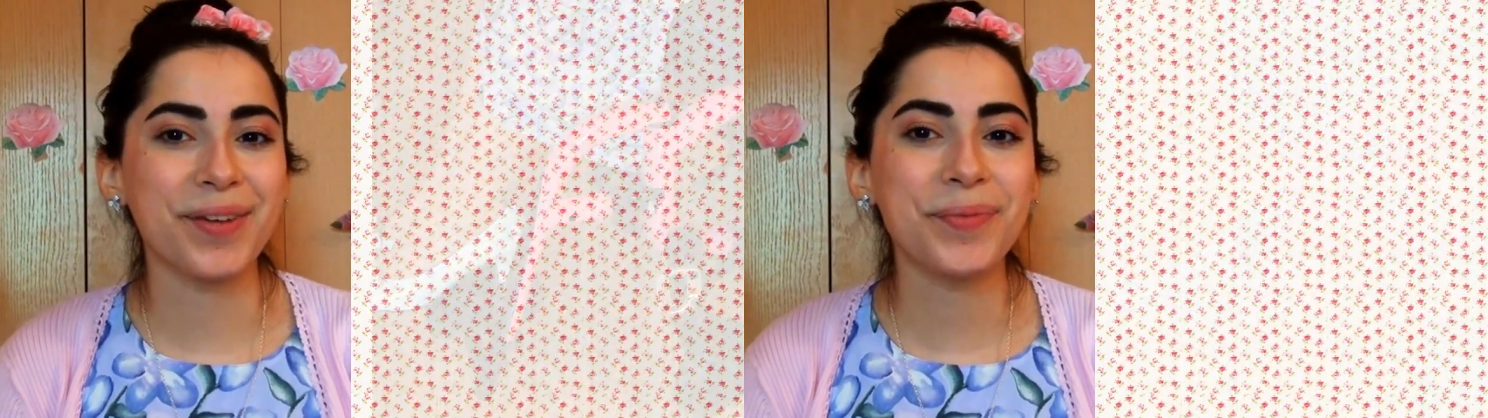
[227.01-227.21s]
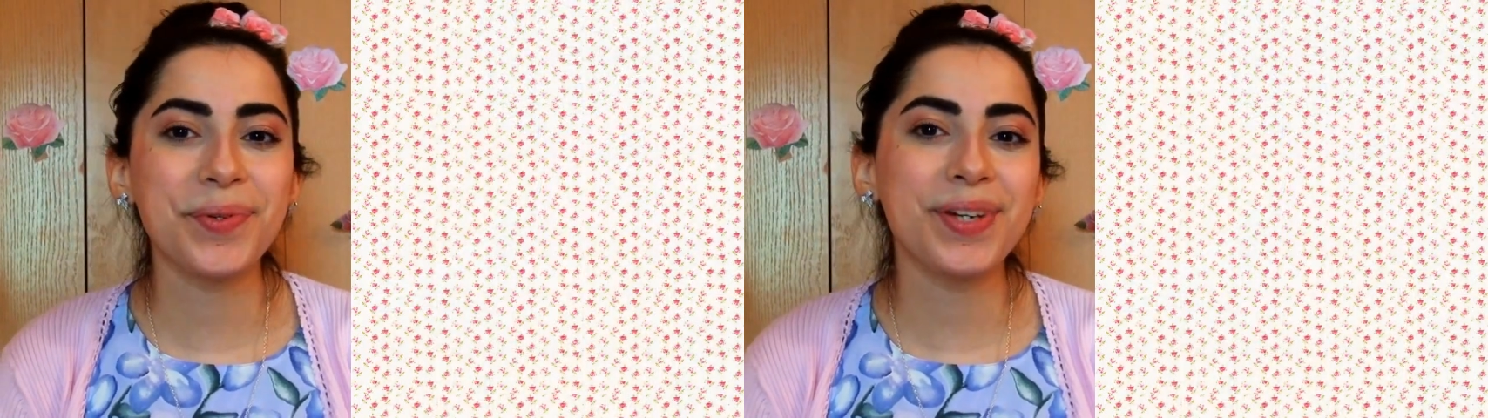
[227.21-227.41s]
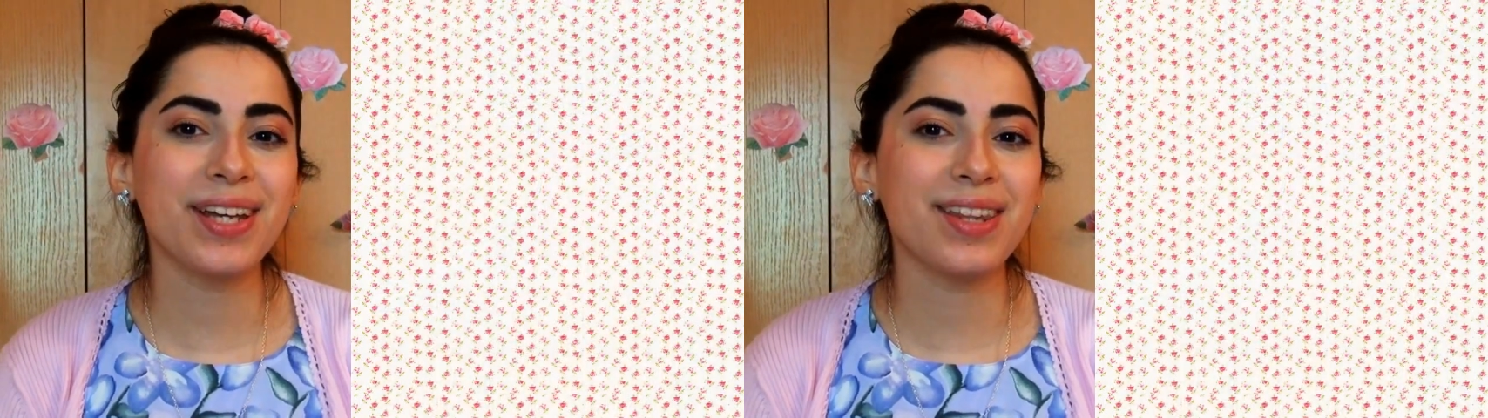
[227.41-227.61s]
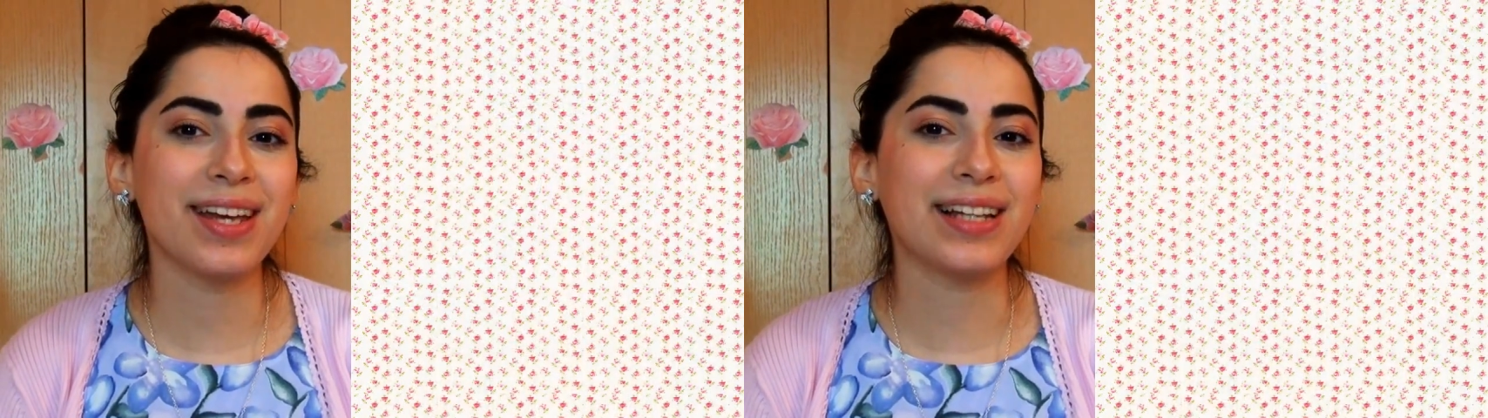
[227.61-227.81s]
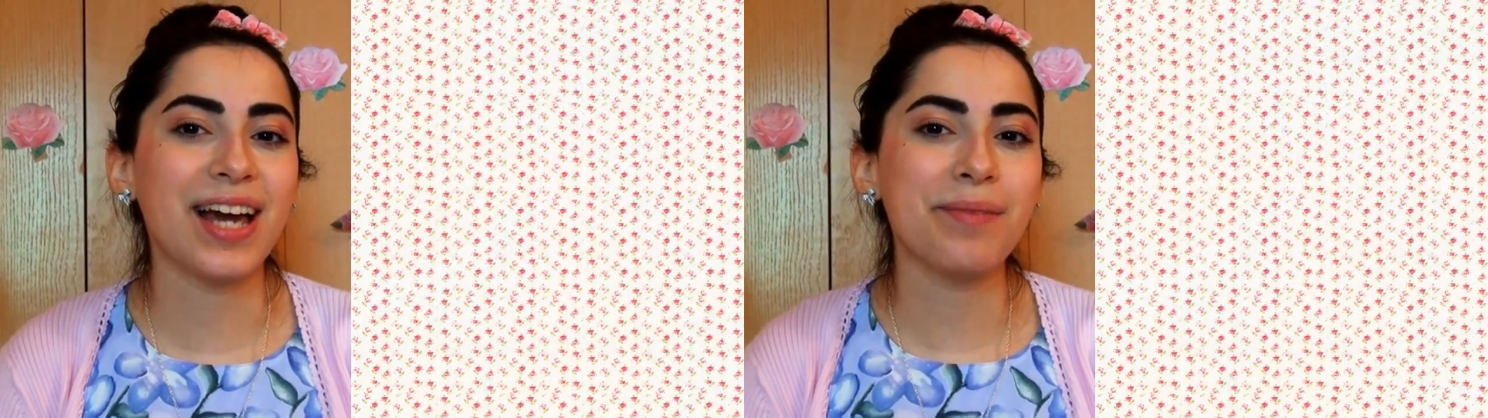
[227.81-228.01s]
and ruining
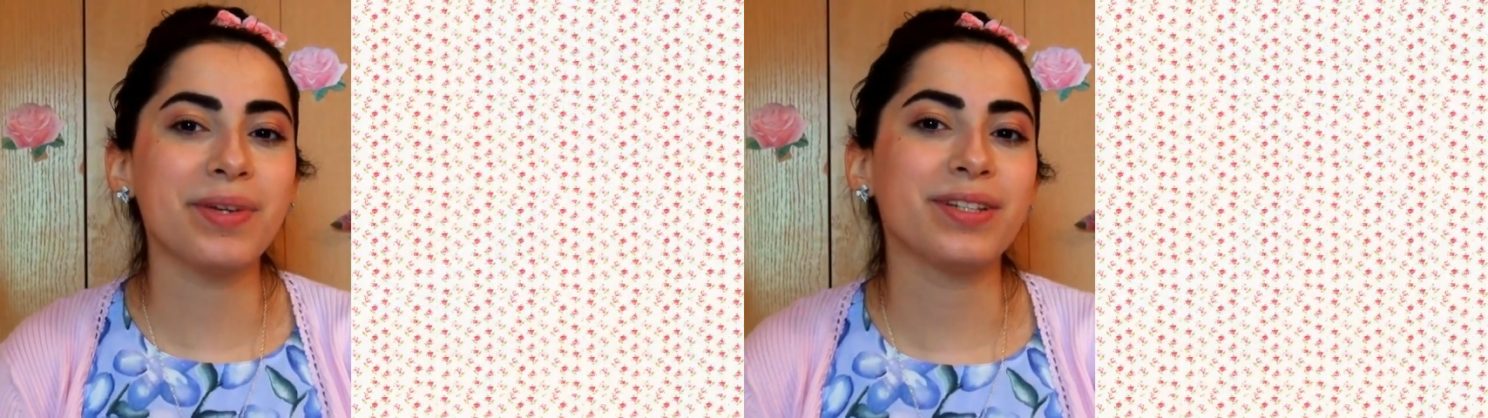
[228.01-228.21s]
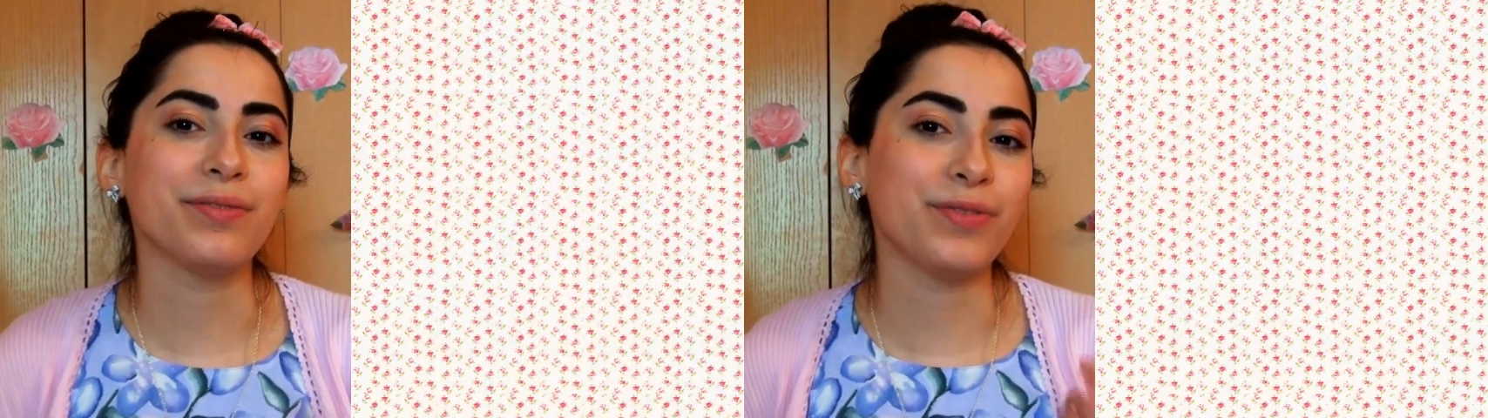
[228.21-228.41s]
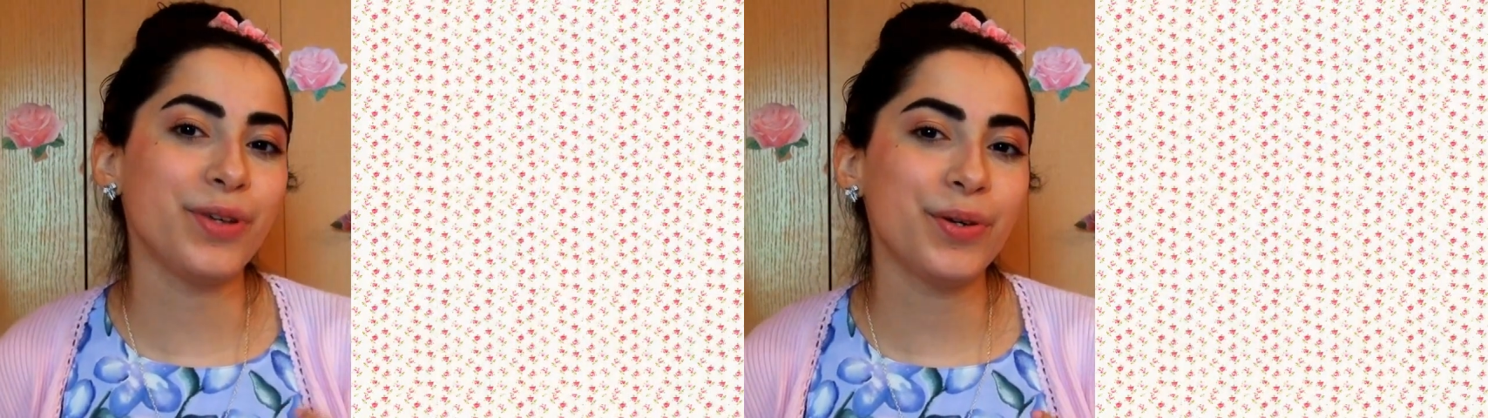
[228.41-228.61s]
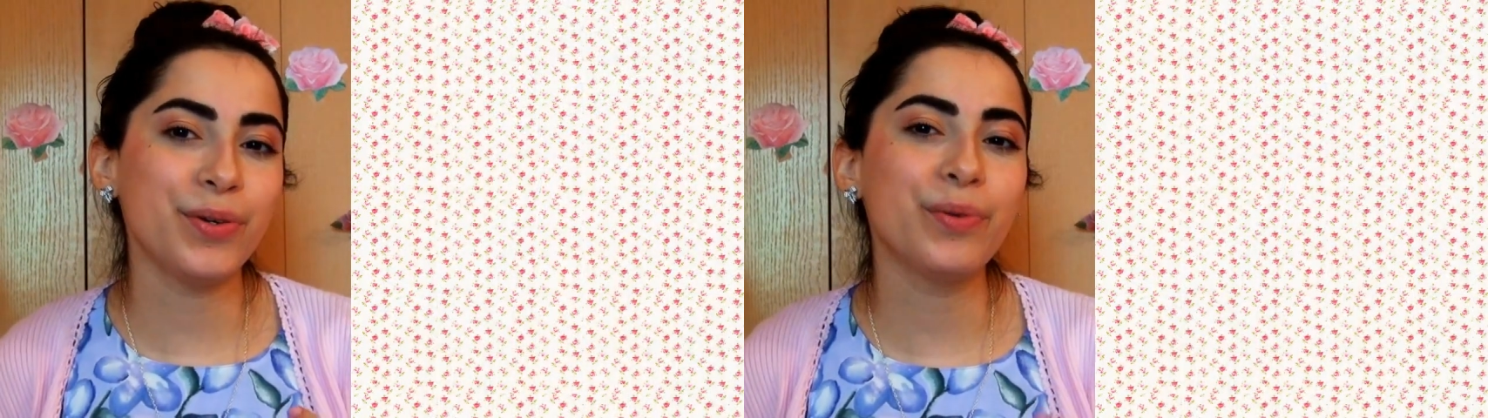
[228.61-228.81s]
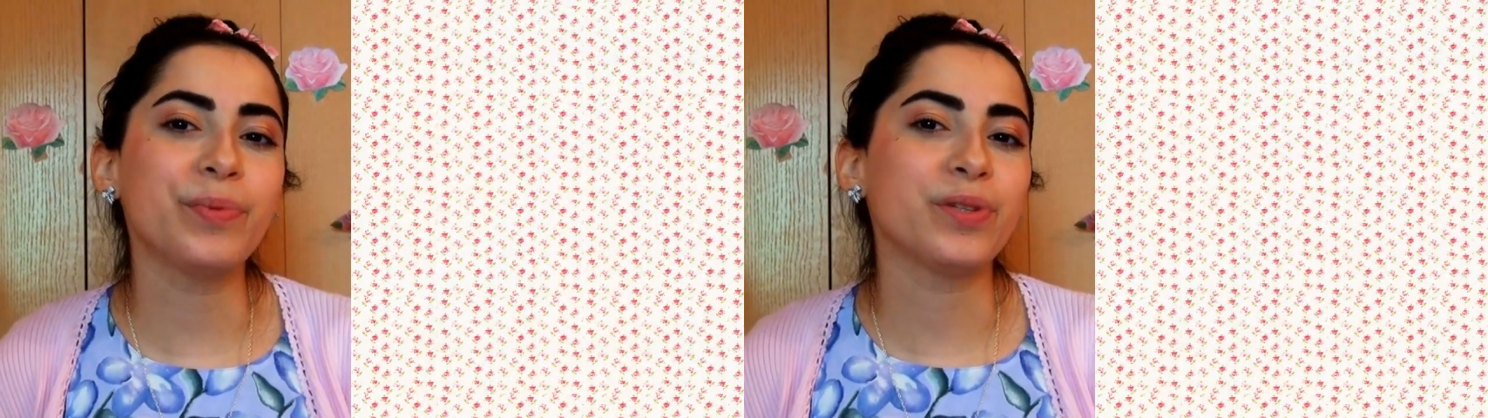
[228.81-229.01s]
the alignment of you